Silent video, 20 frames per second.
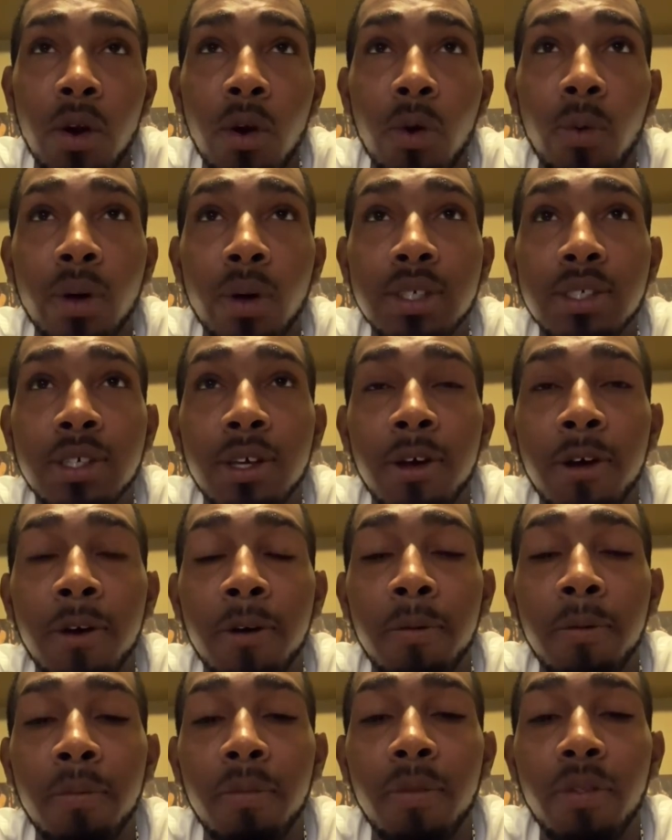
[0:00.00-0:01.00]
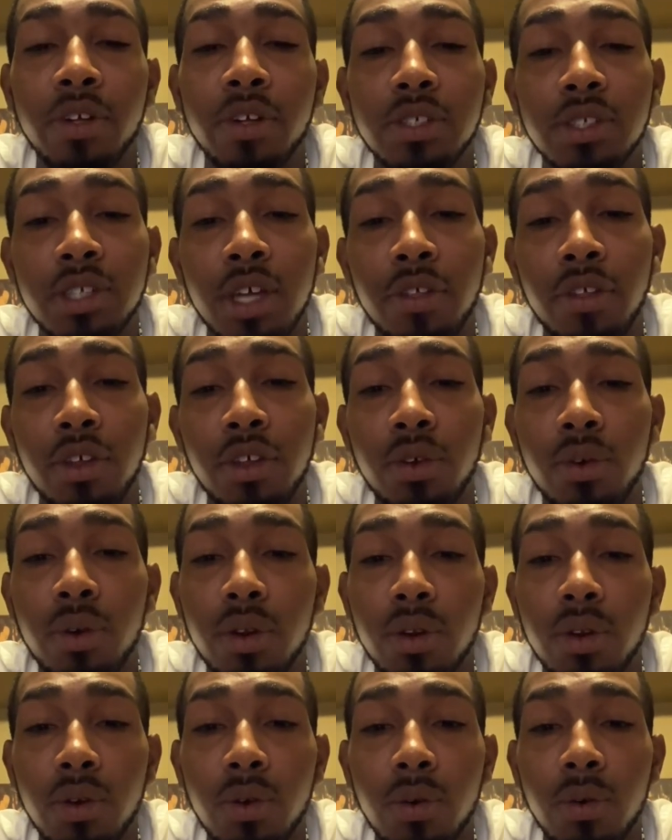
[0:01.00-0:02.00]
was there's nothing you
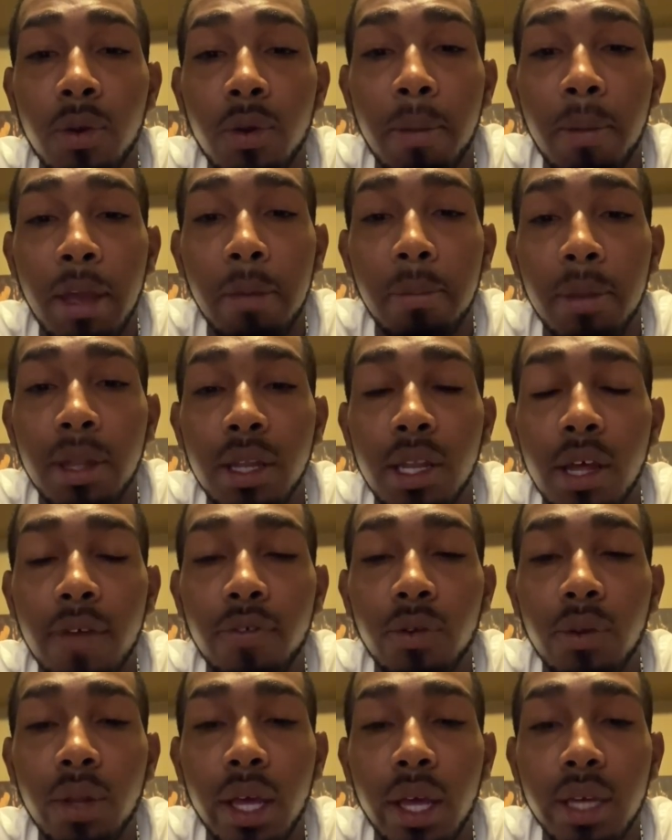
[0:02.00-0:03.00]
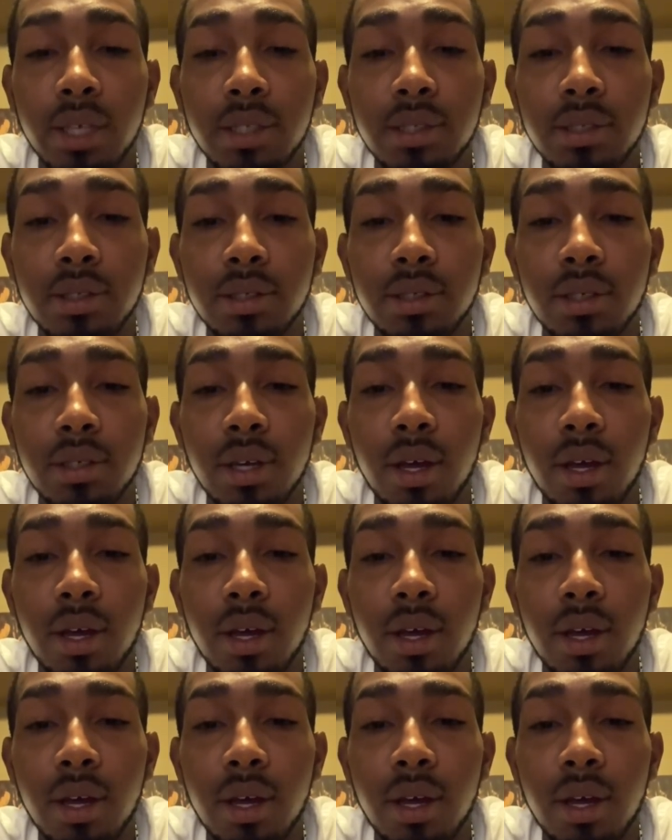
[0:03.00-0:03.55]
can do to make me love you less.